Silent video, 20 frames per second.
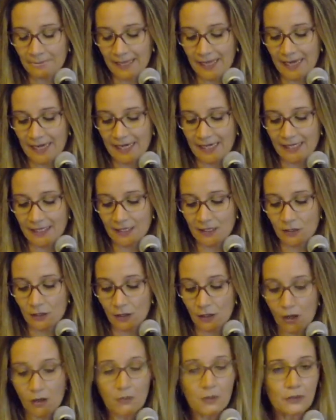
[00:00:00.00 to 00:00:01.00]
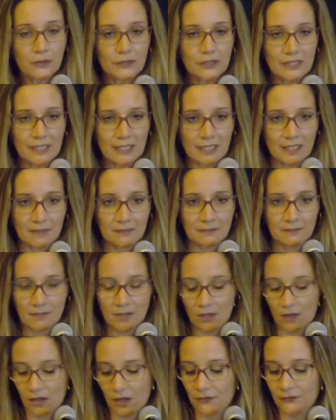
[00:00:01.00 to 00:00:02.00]
a global team
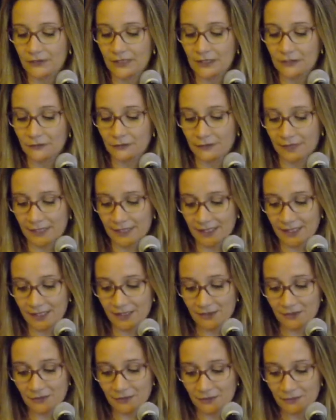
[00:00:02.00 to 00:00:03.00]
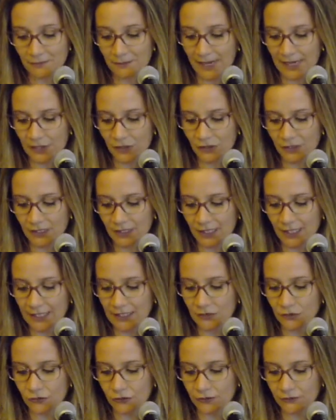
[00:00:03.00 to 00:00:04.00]
of inventive, passionate,
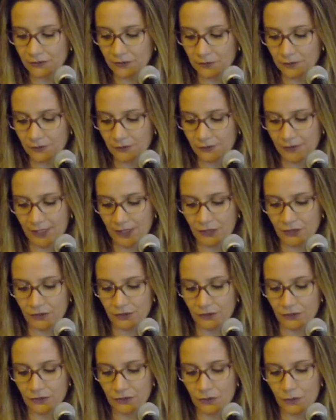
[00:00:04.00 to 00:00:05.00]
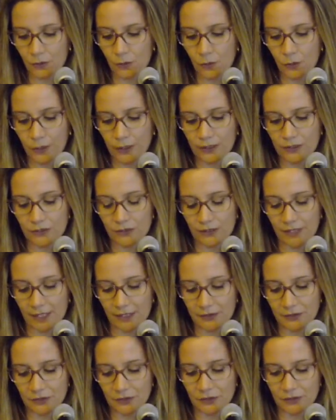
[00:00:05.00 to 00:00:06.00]
and driven professionals who work
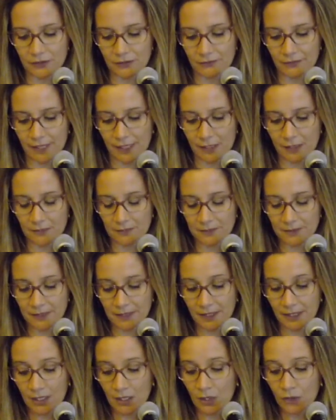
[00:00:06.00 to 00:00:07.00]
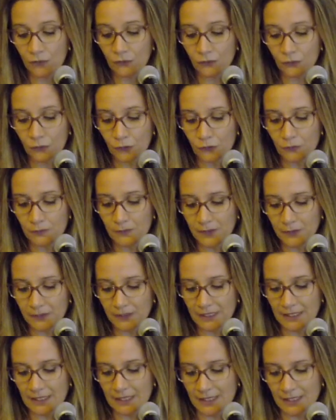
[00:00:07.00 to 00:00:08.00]
together to develop full
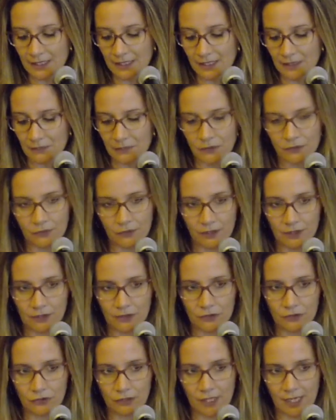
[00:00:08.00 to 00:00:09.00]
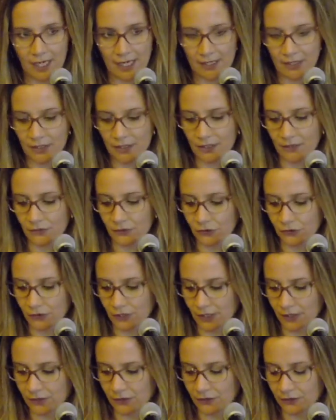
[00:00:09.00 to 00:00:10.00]
building systems for industrialized
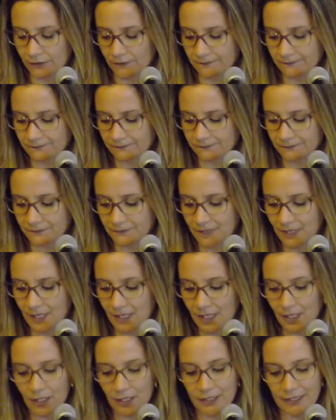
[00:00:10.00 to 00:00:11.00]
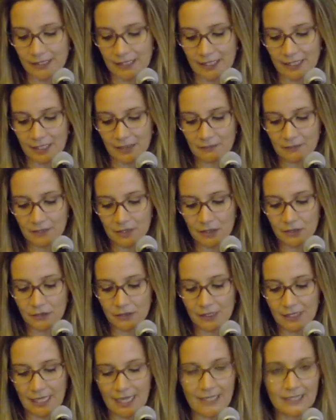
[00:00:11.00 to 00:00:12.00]
construction. Her team
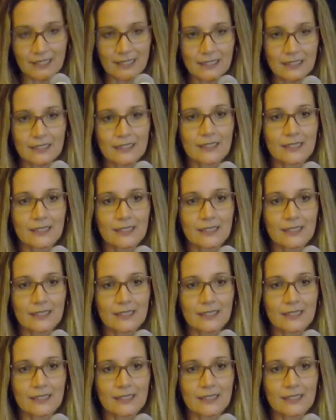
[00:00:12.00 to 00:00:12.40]
utilizes